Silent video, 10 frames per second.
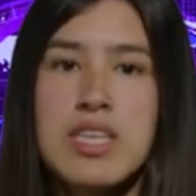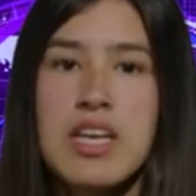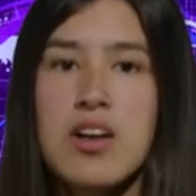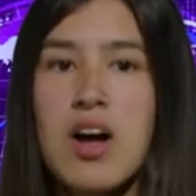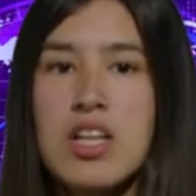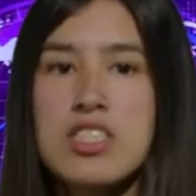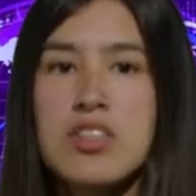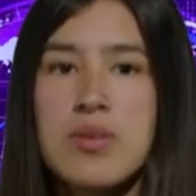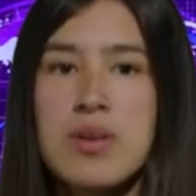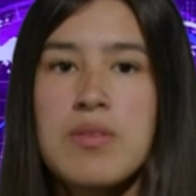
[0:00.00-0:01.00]
and college
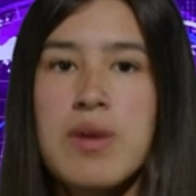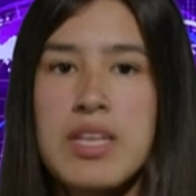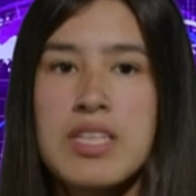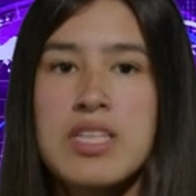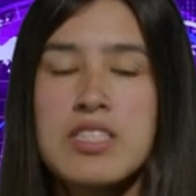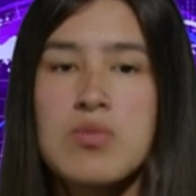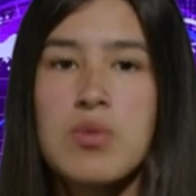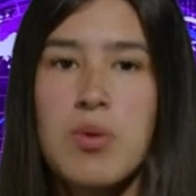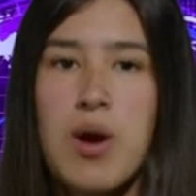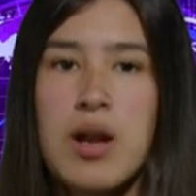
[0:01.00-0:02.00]
career readiness
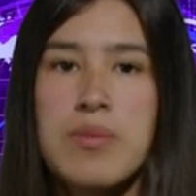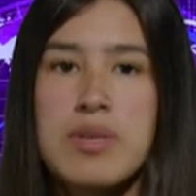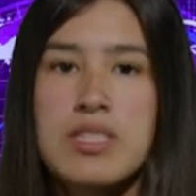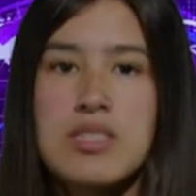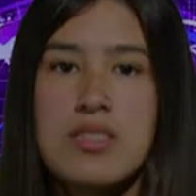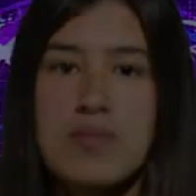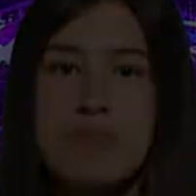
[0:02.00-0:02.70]
requirements.